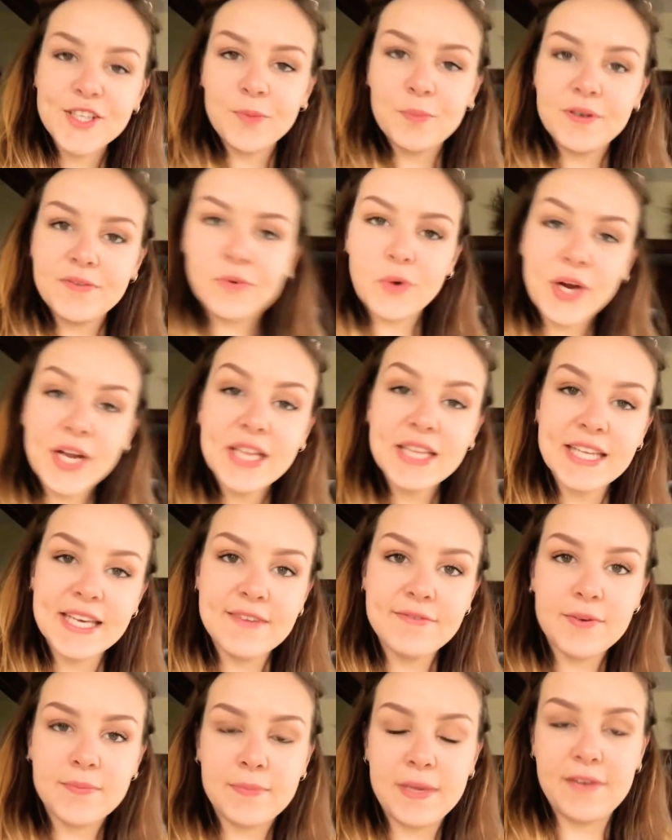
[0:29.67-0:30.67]
So before I
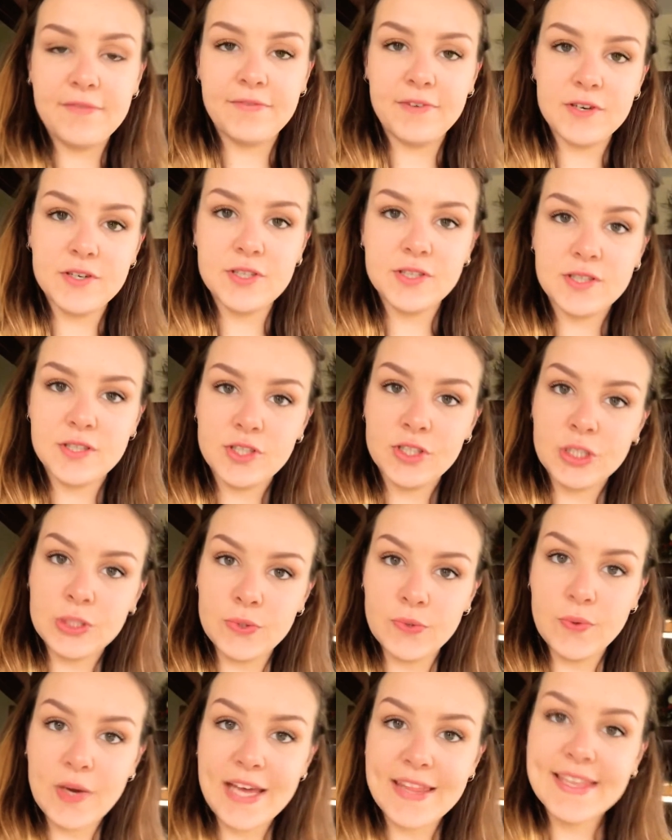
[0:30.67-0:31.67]
leave for my first
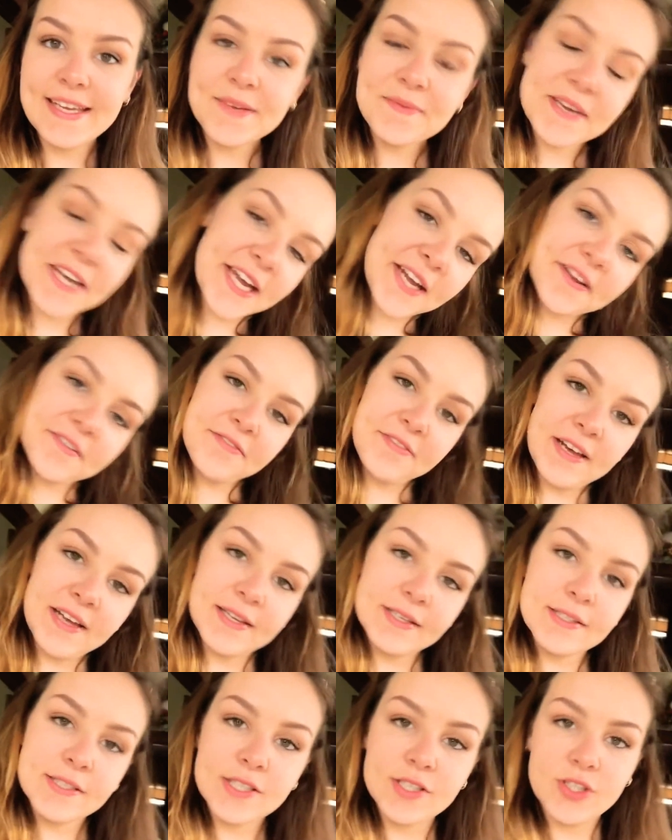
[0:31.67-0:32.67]
shoot, I think it'd be kind of
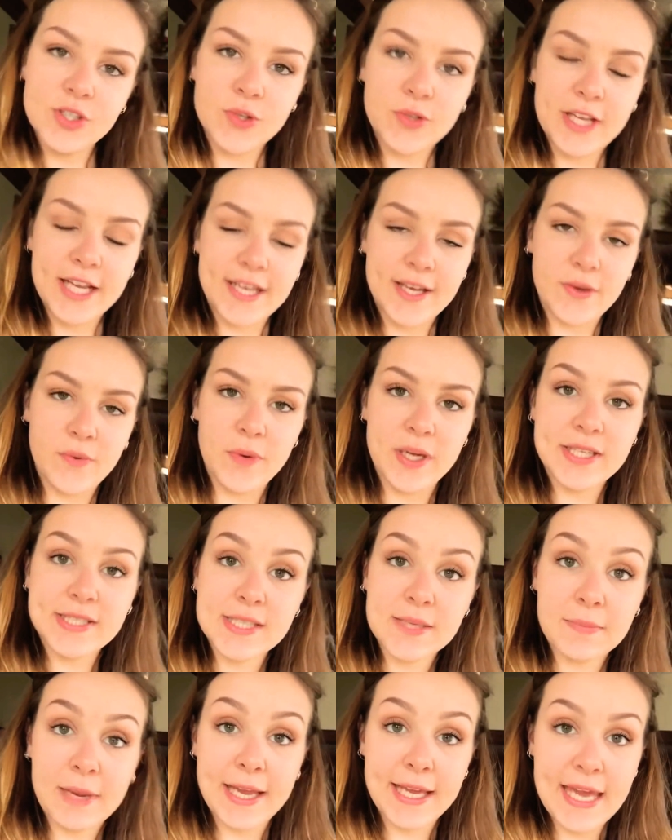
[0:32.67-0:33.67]
fun to do like a what's
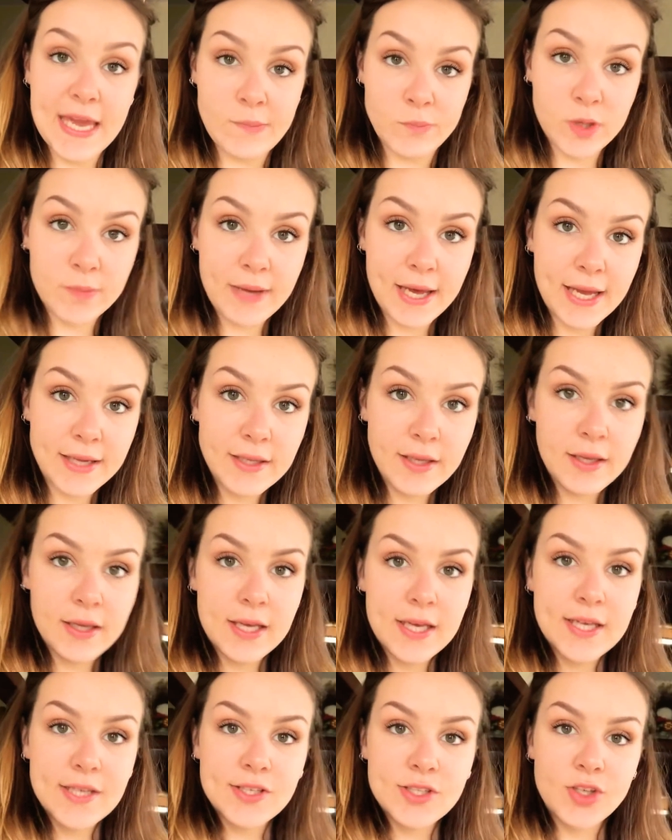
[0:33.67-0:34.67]
in my camera bag.
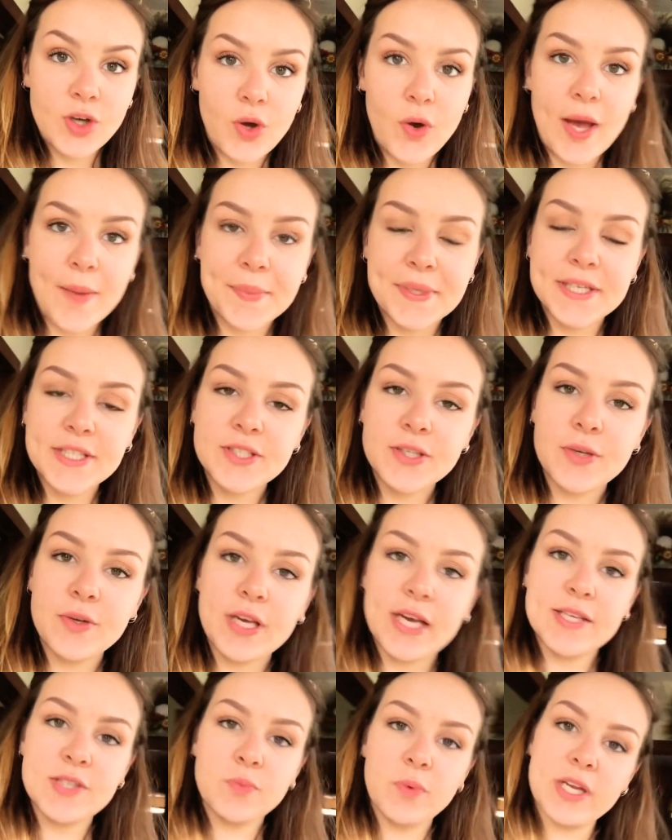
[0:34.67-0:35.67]
So I'm going to show you
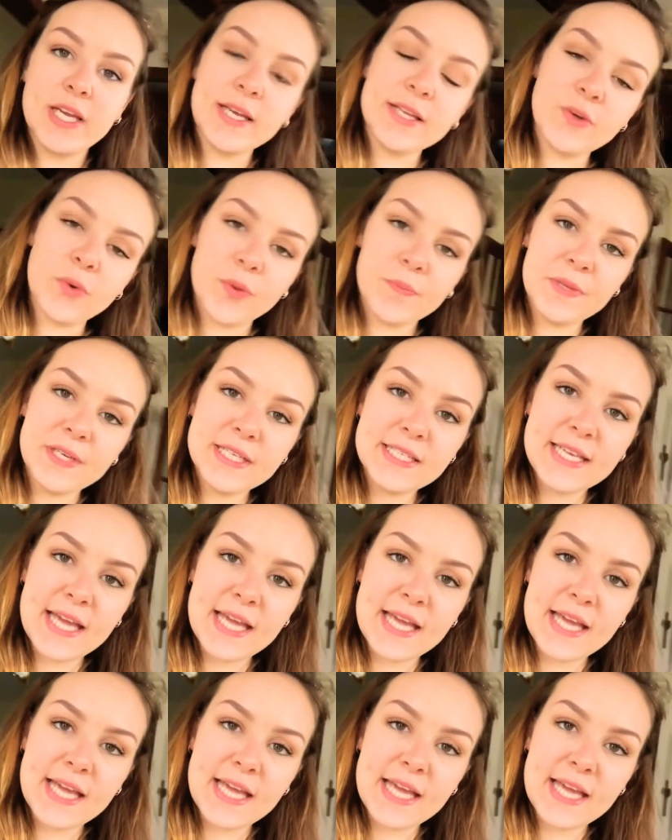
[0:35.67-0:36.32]
guys what I normally